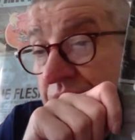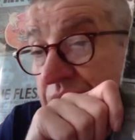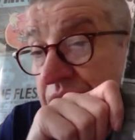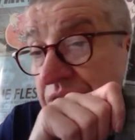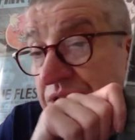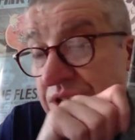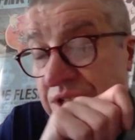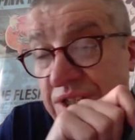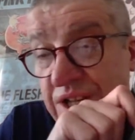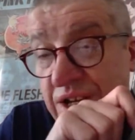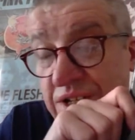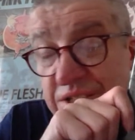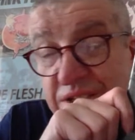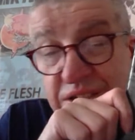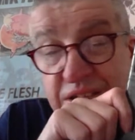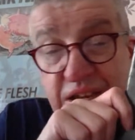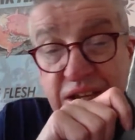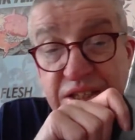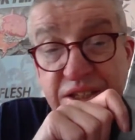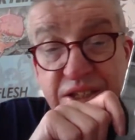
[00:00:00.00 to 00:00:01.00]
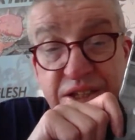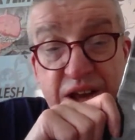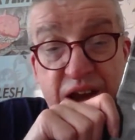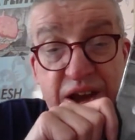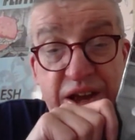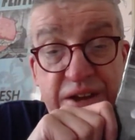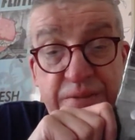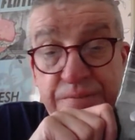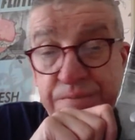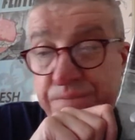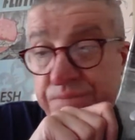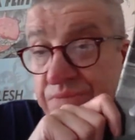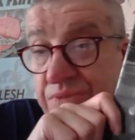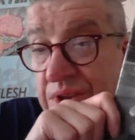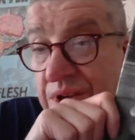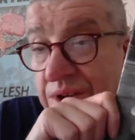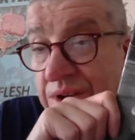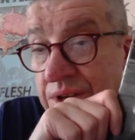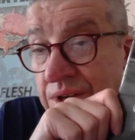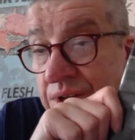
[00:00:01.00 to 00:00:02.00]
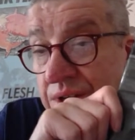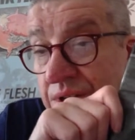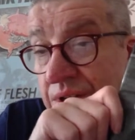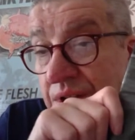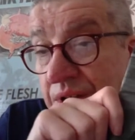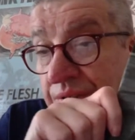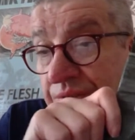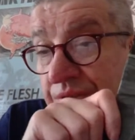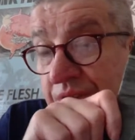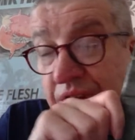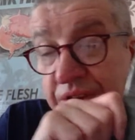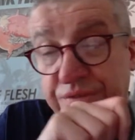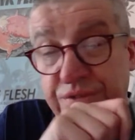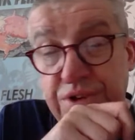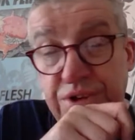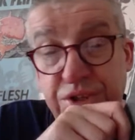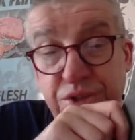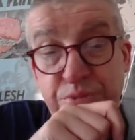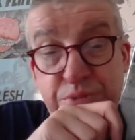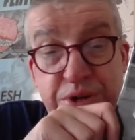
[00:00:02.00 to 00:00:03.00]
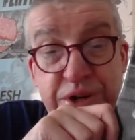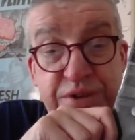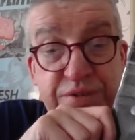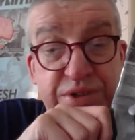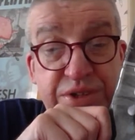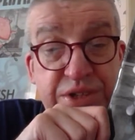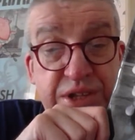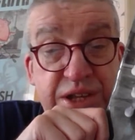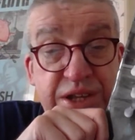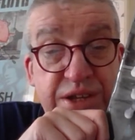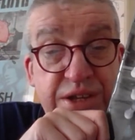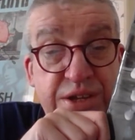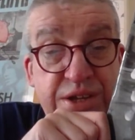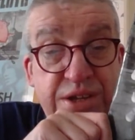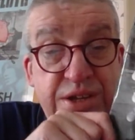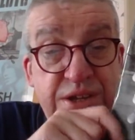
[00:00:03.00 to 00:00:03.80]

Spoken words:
and this is 1989, 5 years previously,